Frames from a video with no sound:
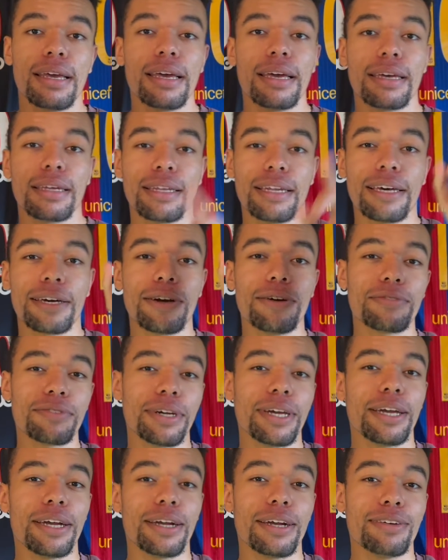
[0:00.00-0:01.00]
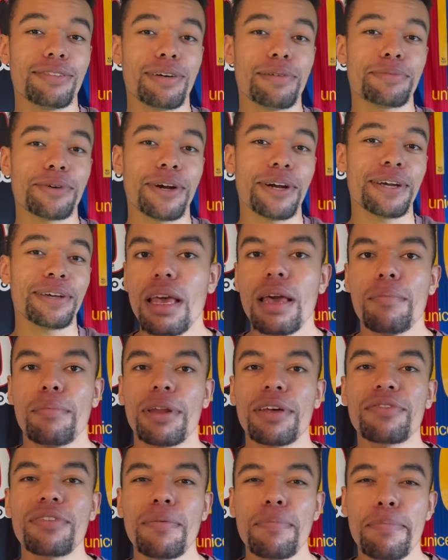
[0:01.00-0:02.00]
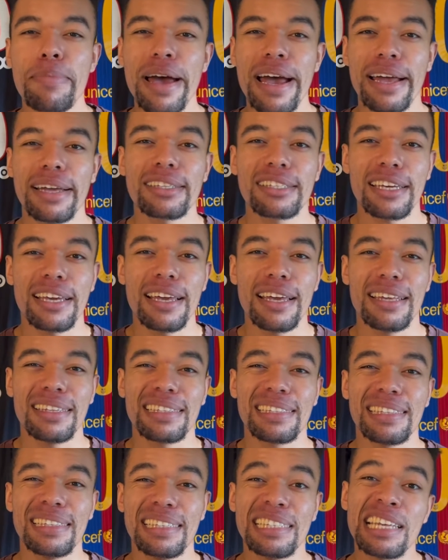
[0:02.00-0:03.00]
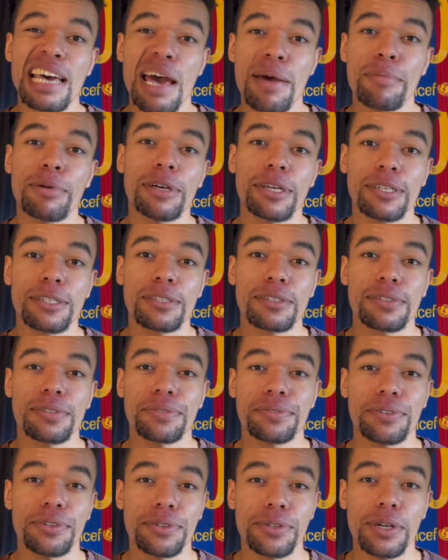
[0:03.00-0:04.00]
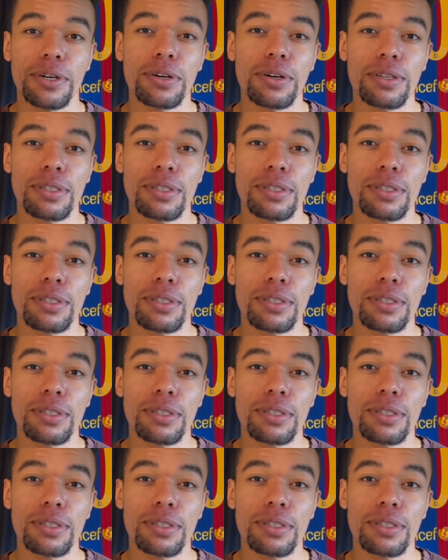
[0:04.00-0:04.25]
Click over here if I'm right. But if a patch is damaged for real,